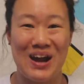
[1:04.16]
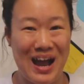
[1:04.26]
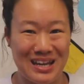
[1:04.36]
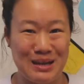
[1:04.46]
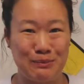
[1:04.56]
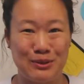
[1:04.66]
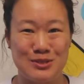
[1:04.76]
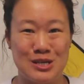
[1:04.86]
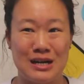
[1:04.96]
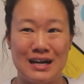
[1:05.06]
your hiking
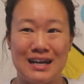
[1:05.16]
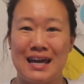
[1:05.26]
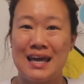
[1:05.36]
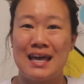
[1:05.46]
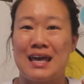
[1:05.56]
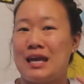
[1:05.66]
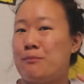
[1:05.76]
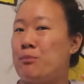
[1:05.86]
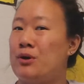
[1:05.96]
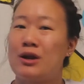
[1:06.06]
boots on,
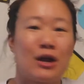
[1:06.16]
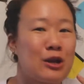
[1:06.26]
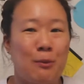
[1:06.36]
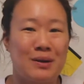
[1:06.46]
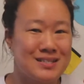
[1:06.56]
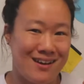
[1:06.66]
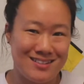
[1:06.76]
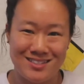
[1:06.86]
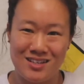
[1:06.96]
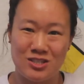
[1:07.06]
put on your
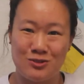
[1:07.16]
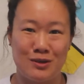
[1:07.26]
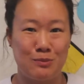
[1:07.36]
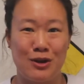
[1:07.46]
pretend sunscreen,